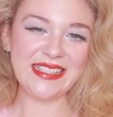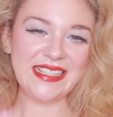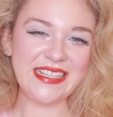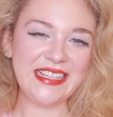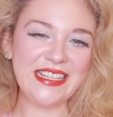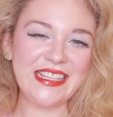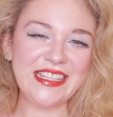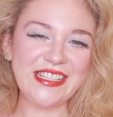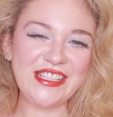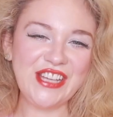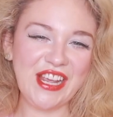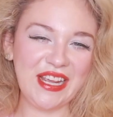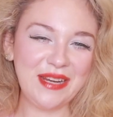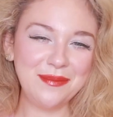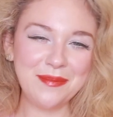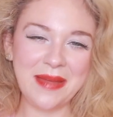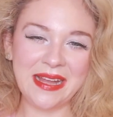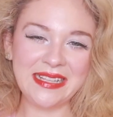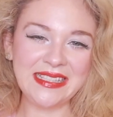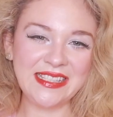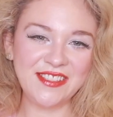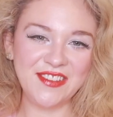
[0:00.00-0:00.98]
See, Jayne
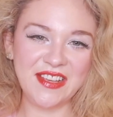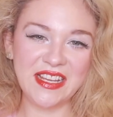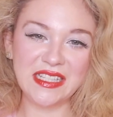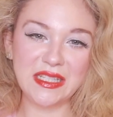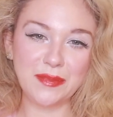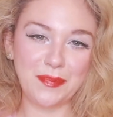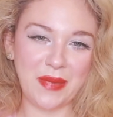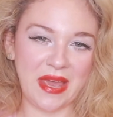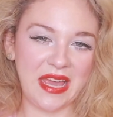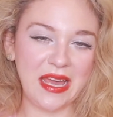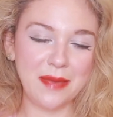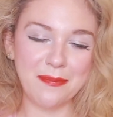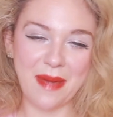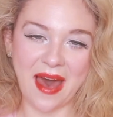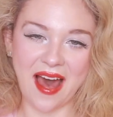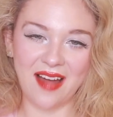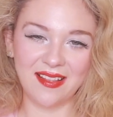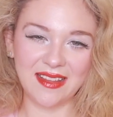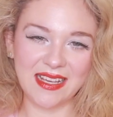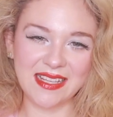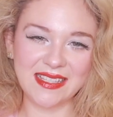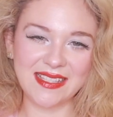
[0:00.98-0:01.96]
Mansfield's Pink
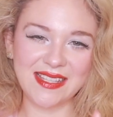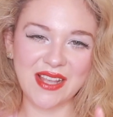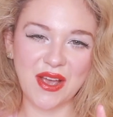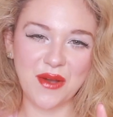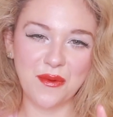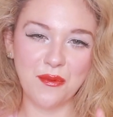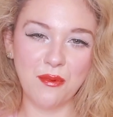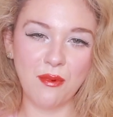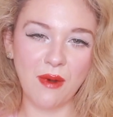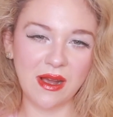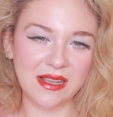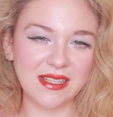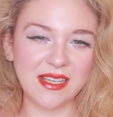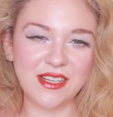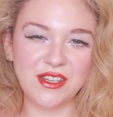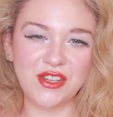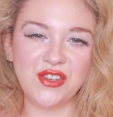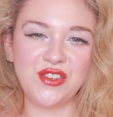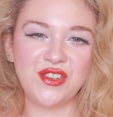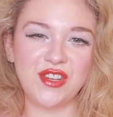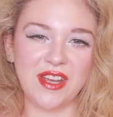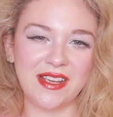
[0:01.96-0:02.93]
Palace
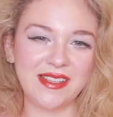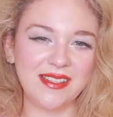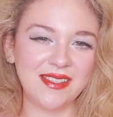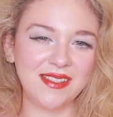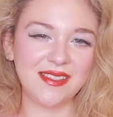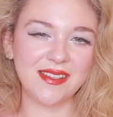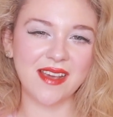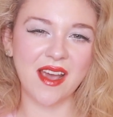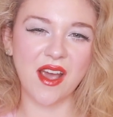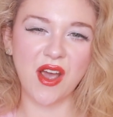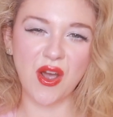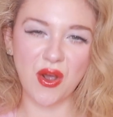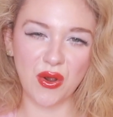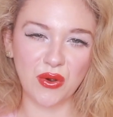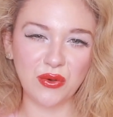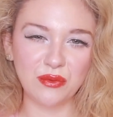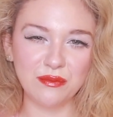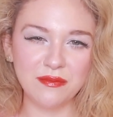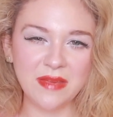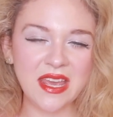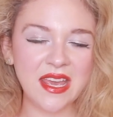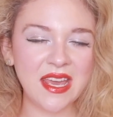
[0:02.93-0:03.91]
wasn't just a
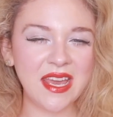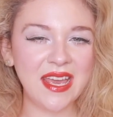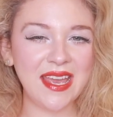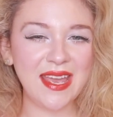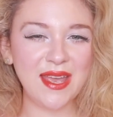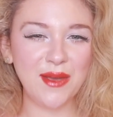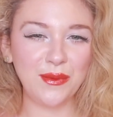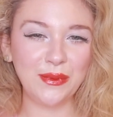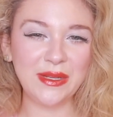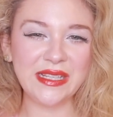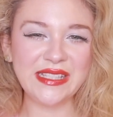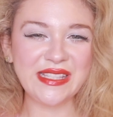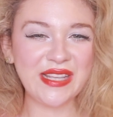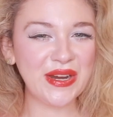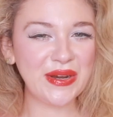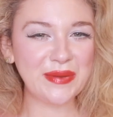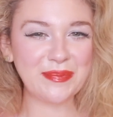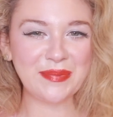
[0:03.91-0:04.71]
home, it was her